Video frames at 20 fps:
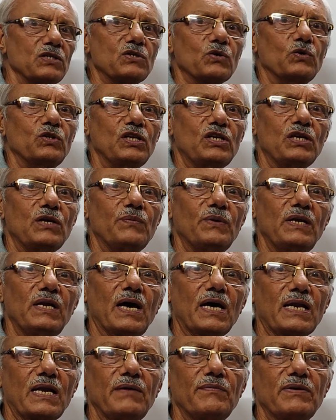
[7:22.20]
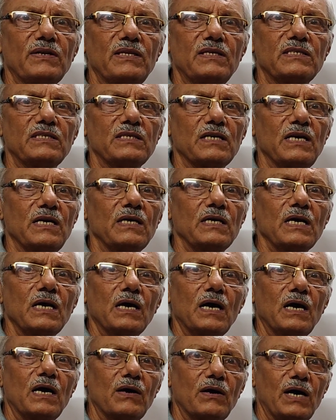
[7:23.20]
so that you will arrive at the
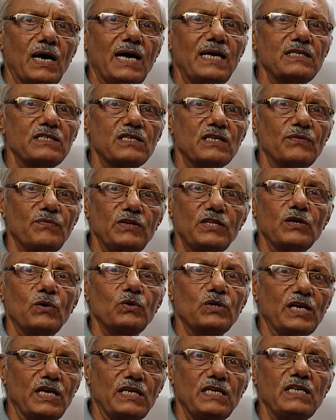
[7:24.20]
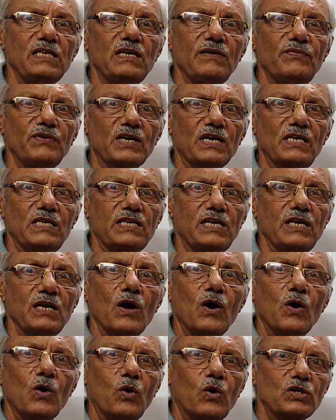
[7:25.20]
answer without any
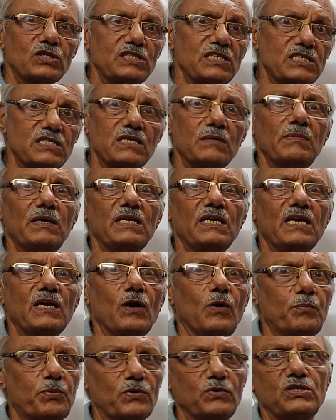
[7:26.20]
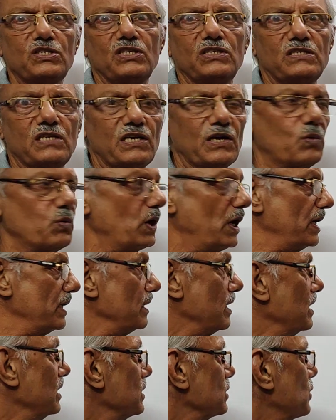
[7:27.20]
difficulty, or systematic approach is
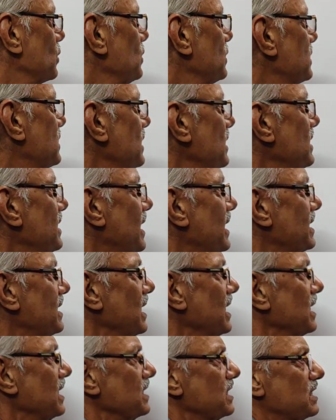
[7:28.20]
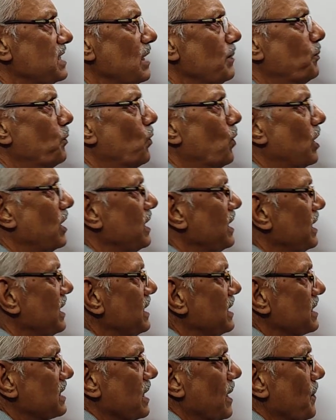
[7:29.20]
required. So you see that step 1
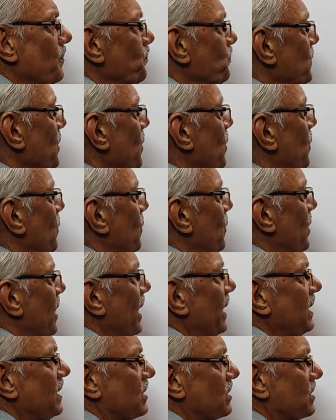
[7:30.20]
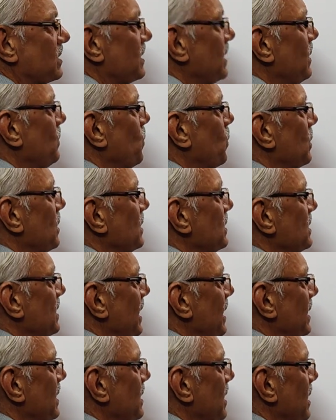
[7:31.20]
is write, see what is
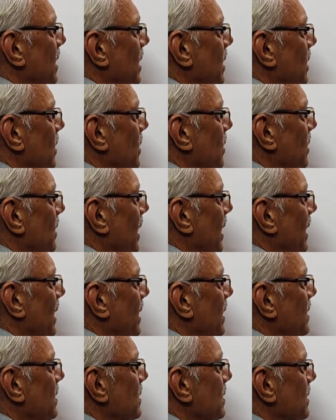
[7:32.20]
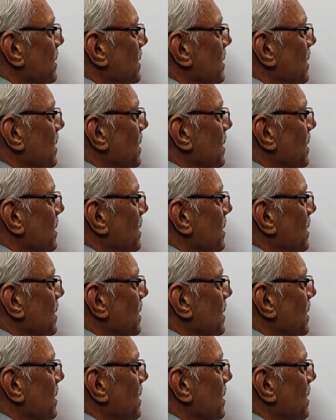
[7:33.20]
that? Write